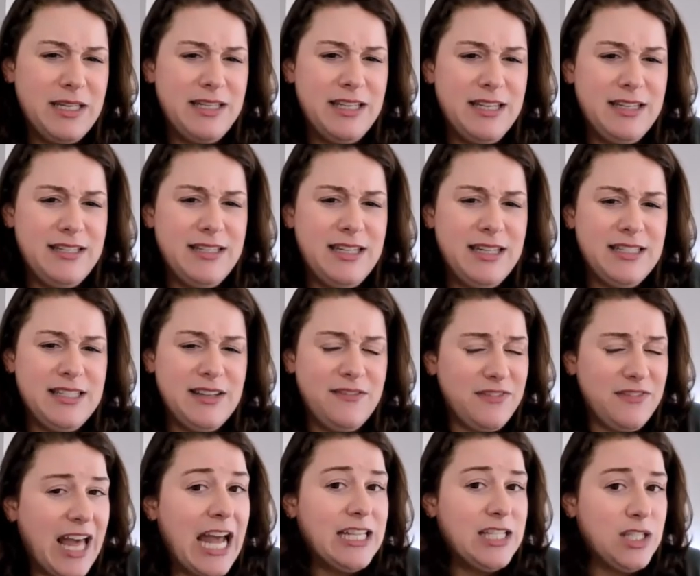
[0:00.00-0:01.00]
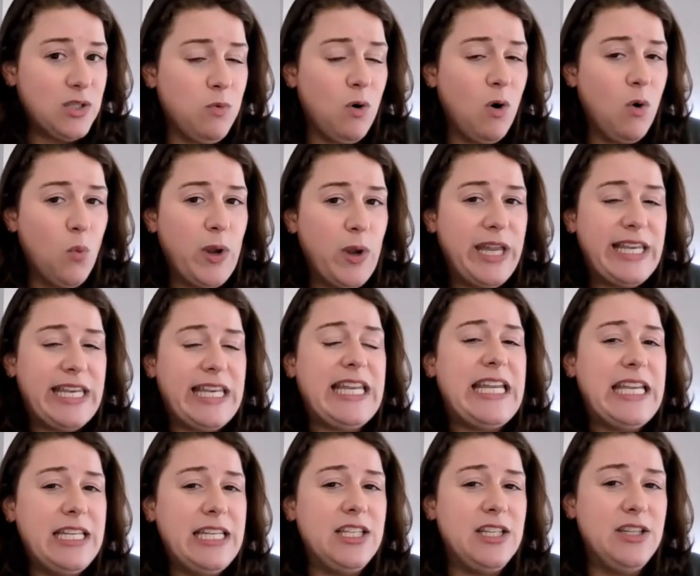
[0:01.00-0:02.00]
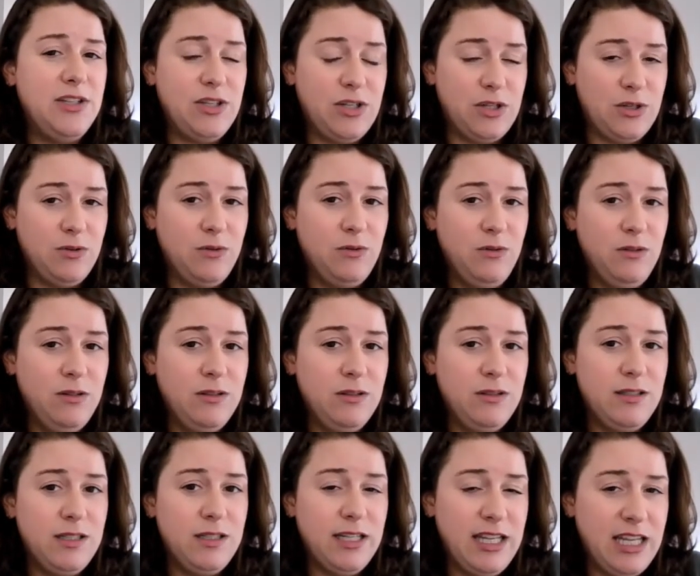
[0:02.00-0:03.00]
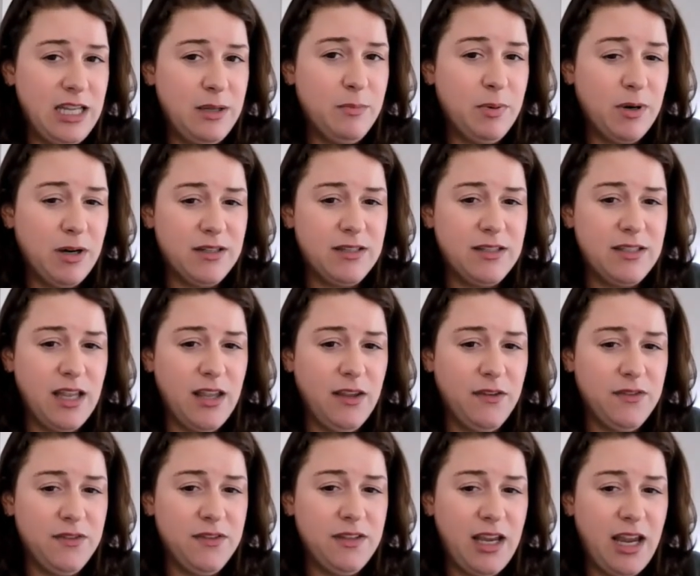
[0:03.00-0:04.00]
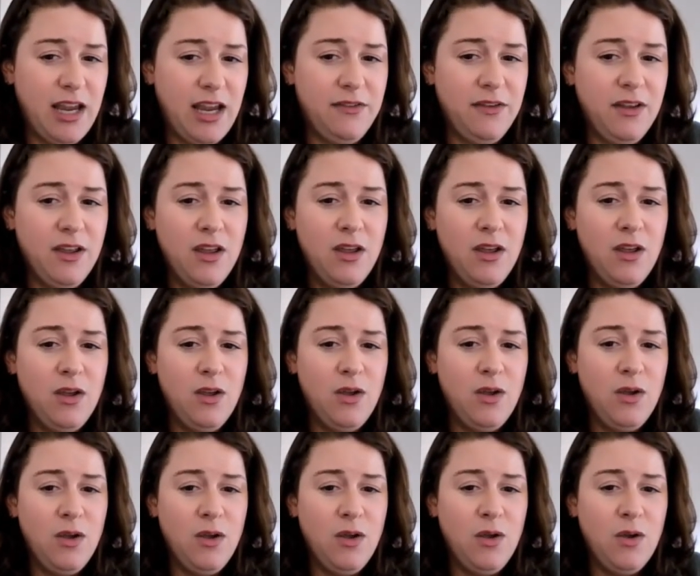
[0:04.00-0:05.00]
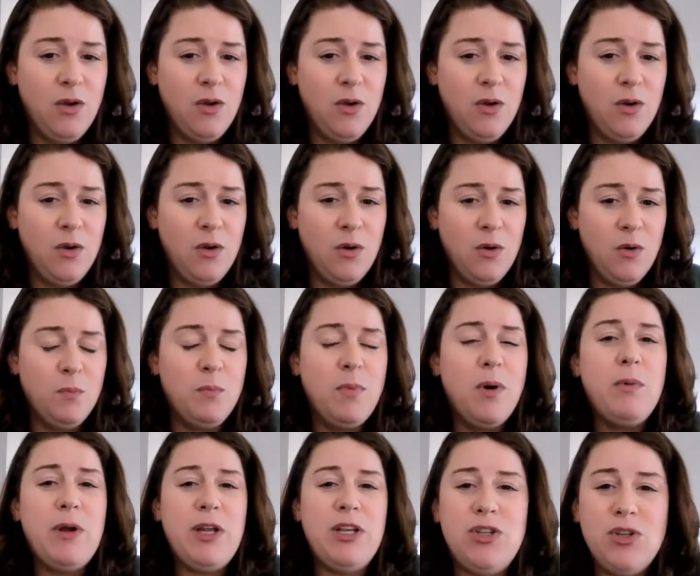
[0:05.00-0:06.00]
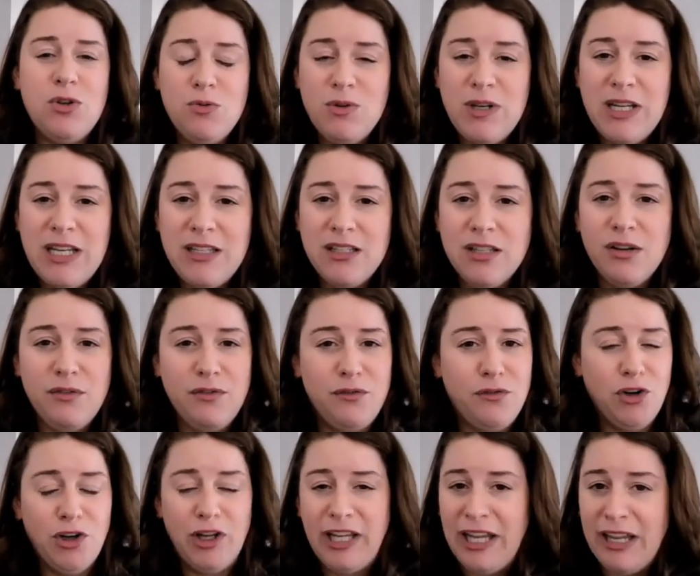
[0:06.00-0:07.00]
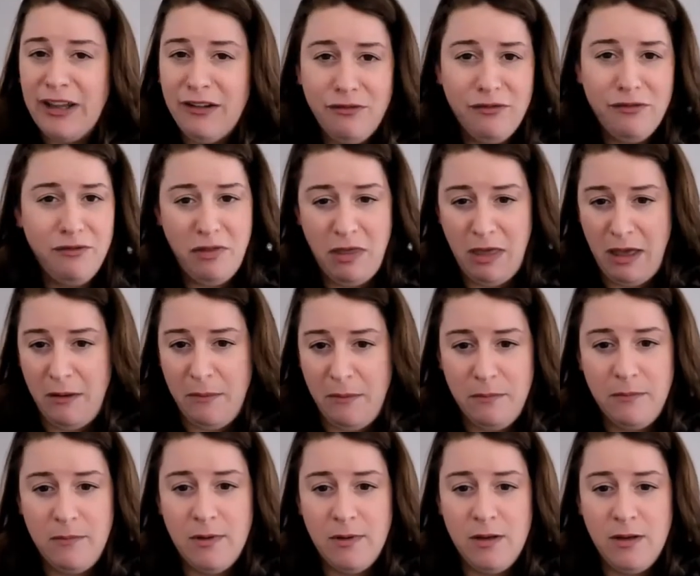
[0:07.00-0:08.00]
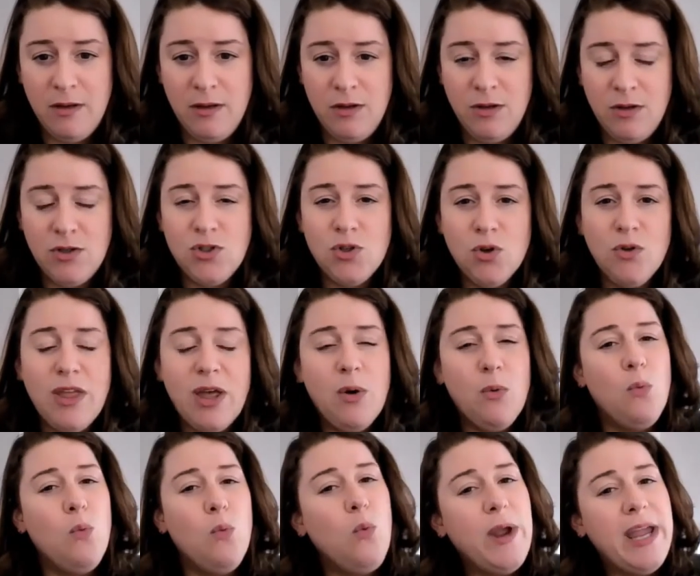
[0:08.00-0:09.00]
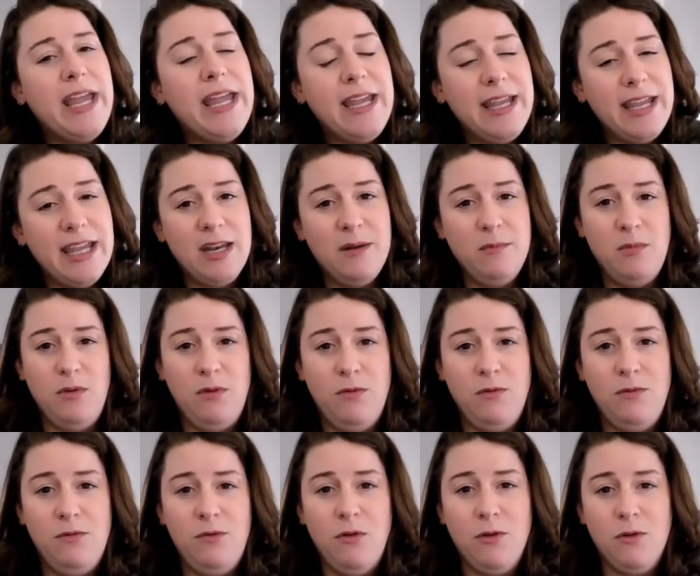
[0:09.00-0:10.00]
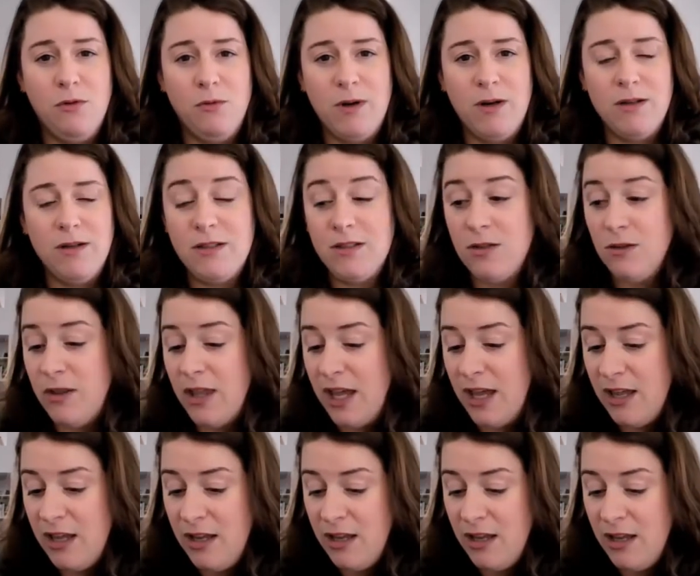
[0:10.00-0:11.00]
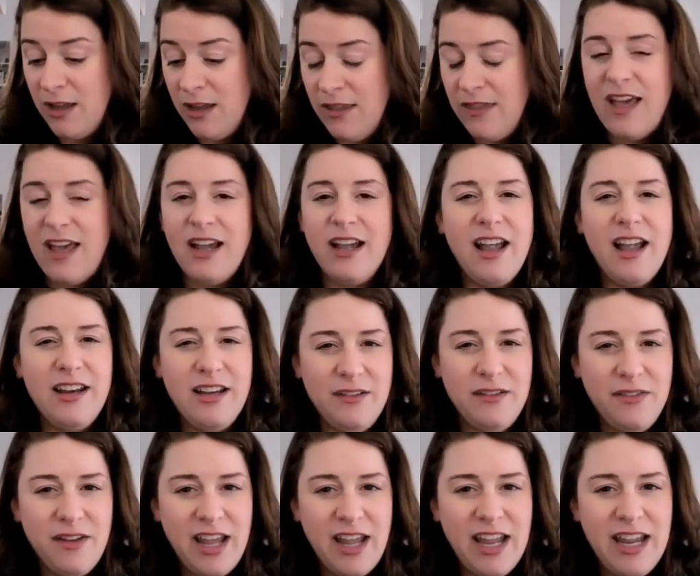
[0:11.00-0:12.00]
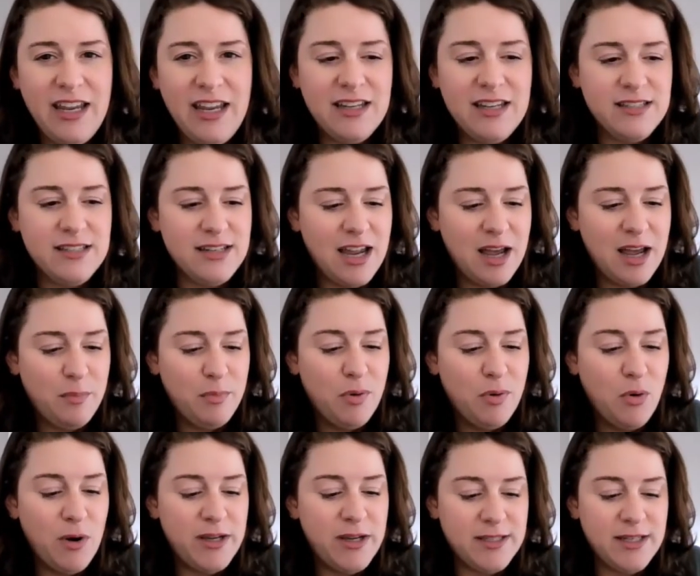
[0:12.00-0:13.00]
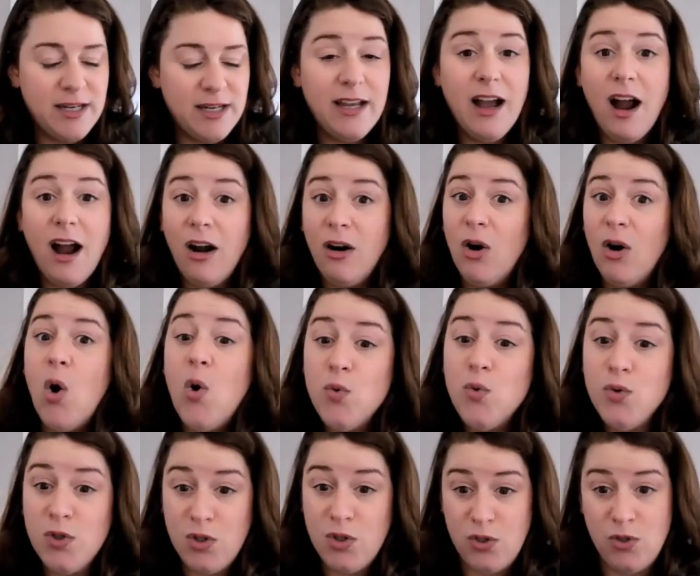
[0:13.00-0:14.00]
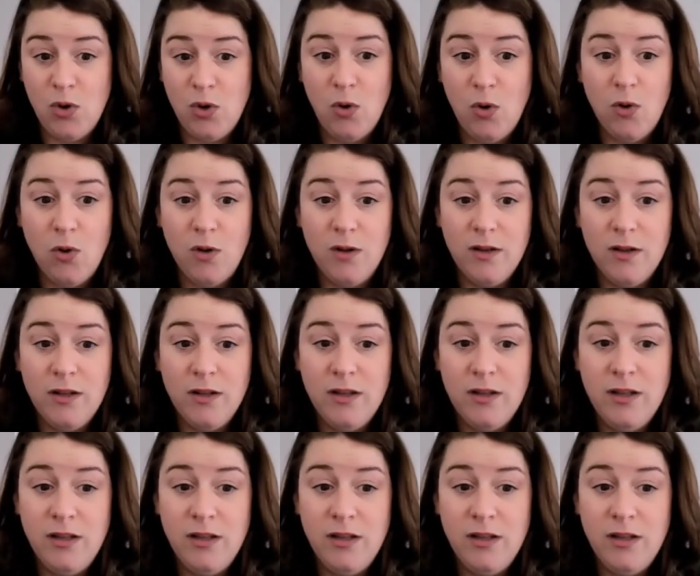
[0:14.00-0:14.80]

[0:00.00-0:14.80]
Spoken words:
distance if that's what we need to do to keep ourselves safe. But we do need to forgive them so that we can move forward, so that that kind of hate is not poisoning our own soul.